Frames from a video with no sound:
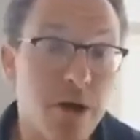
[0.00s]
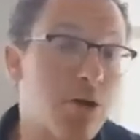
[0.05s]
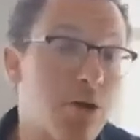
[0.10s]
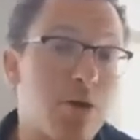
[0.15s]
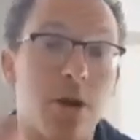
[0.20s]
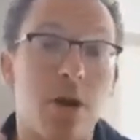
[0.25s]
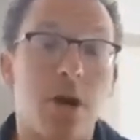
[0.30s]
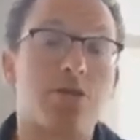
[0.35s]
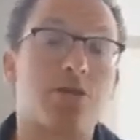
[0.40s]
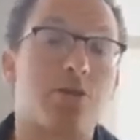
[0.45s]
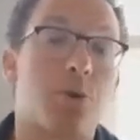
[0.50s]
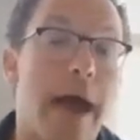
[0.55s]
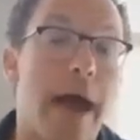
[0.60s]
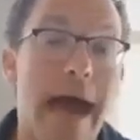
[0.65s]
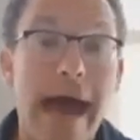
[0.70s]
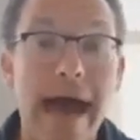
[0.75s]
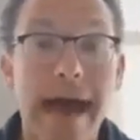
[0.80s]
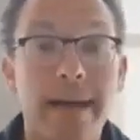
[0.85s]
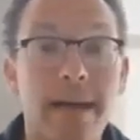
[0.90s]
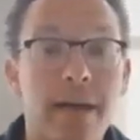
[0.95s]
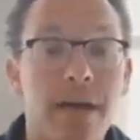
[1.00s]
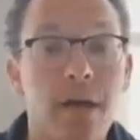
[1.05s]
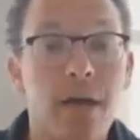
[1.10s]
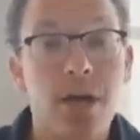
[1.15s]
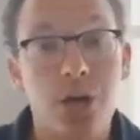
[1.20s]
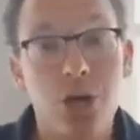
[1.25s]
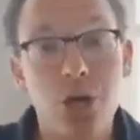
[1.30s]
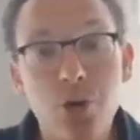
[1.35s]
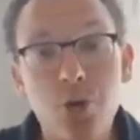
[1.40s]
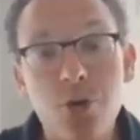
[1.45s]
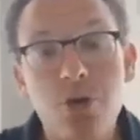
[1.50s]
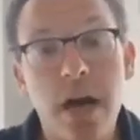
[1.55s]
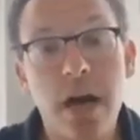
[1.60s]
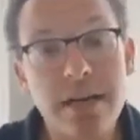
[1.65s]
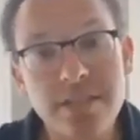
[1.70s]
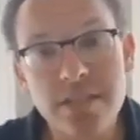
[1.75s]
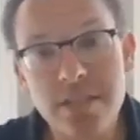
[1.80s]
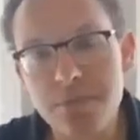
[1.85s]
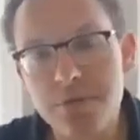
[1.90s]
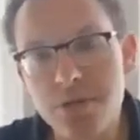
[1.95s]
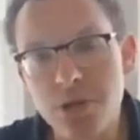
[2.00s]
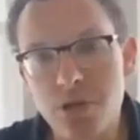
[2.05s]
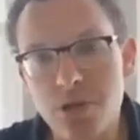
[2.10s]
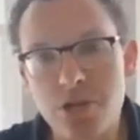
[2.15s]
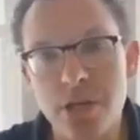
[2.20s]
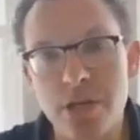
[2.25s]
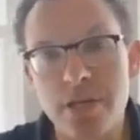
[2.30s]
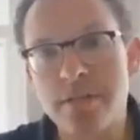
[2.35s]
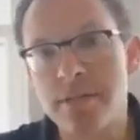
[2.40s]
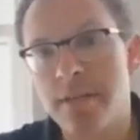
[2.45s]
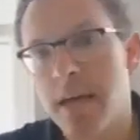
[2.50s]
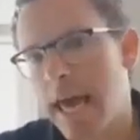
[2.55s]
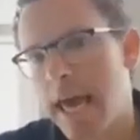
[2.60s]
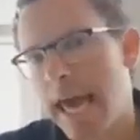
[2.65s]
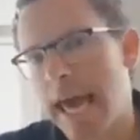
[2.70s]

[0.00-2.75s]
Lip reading: You can also add new custom searches.